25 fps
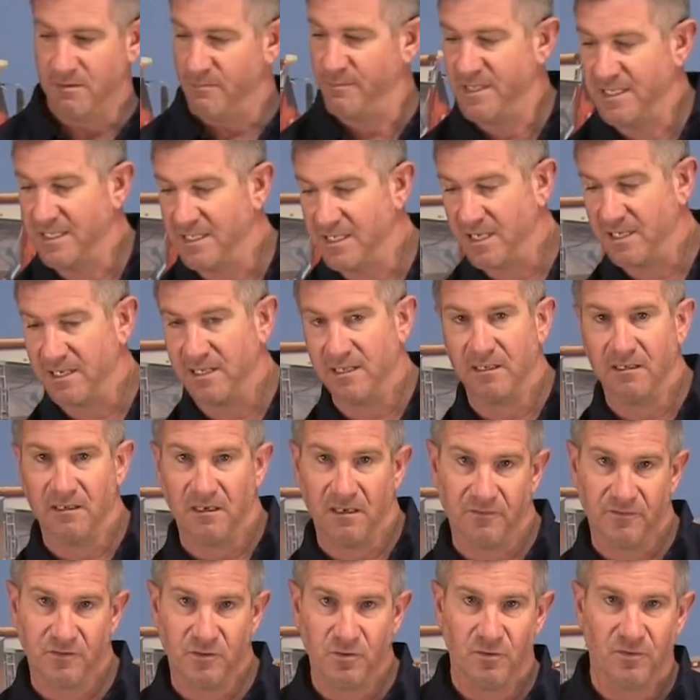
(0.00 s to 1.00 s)
in the beginning
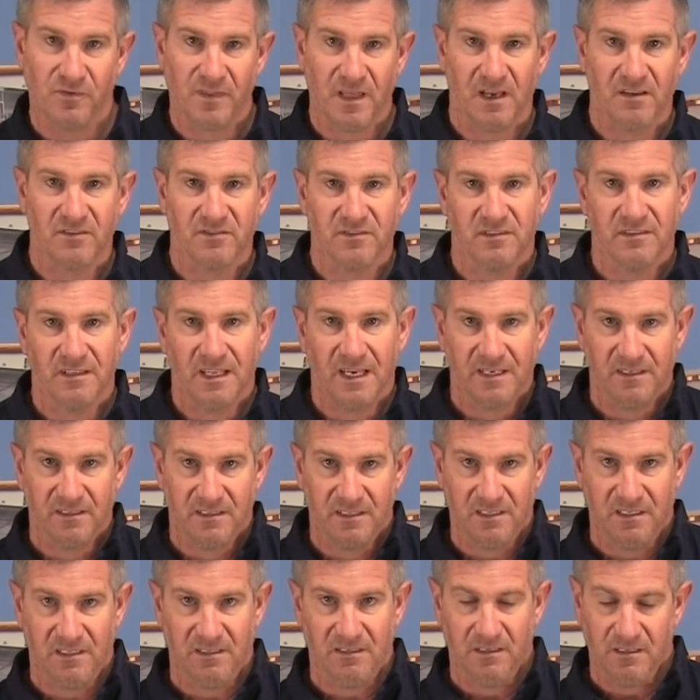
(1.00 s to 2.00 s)
of
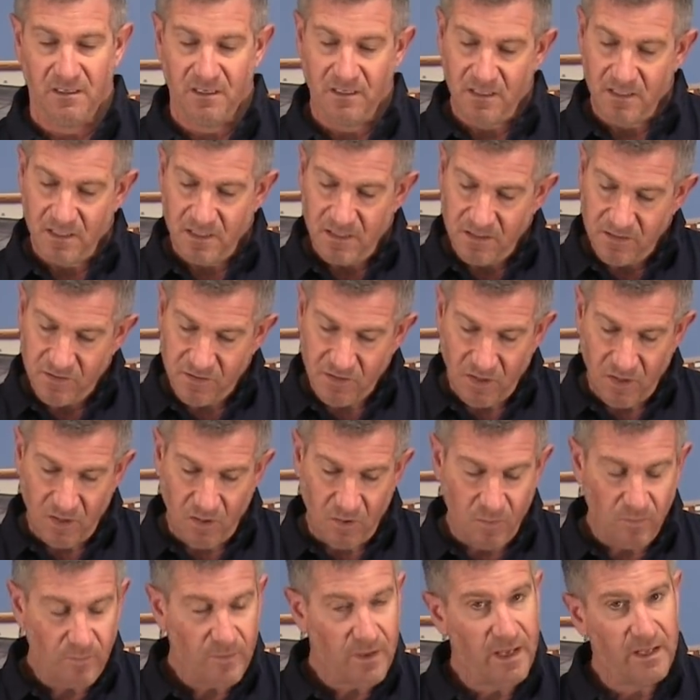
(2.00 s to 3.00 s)
2019. So